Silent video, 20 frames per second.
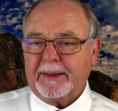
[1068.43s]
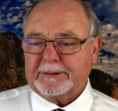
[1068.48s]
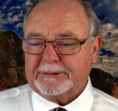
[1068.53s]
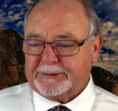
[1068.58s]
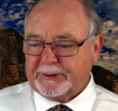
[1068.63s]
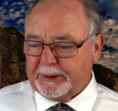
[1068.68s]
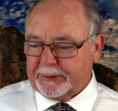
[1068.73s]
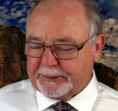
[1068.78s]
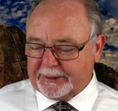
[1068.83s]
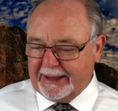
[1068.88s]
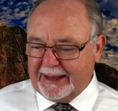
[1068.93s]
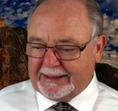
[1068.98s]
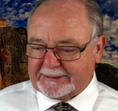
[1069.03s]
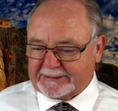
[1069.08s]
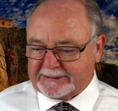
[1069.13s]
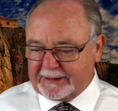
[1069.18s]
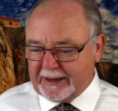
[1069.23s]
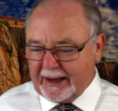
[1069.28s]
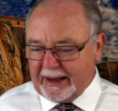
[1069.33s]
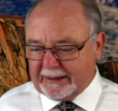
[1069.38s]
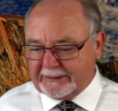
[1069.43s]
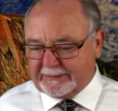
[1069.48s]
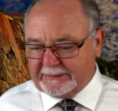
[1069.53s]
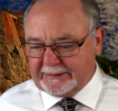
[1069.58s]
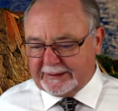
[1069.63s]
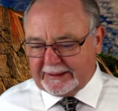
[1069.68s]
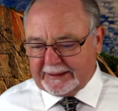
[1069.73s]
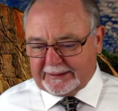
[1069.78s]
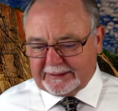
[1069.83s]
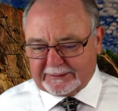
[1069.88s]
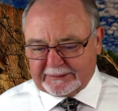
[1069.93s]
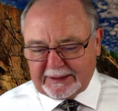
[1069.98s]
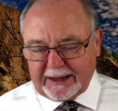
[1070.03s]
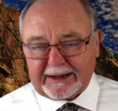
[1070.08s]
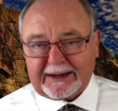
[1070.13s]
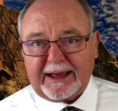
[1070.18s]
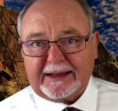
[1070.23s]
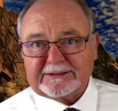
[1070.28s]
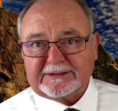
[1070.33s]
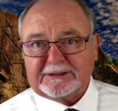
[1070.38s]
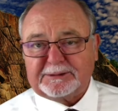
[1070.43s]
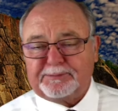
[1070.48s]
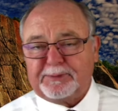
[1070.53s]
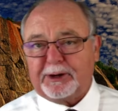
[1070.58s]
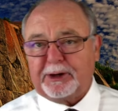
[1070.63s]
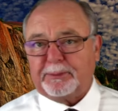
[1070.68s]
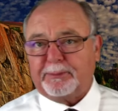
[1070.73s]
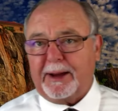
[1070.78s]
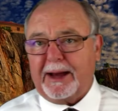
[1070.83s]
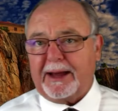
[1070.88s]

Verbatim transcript: So yes, God has a spirit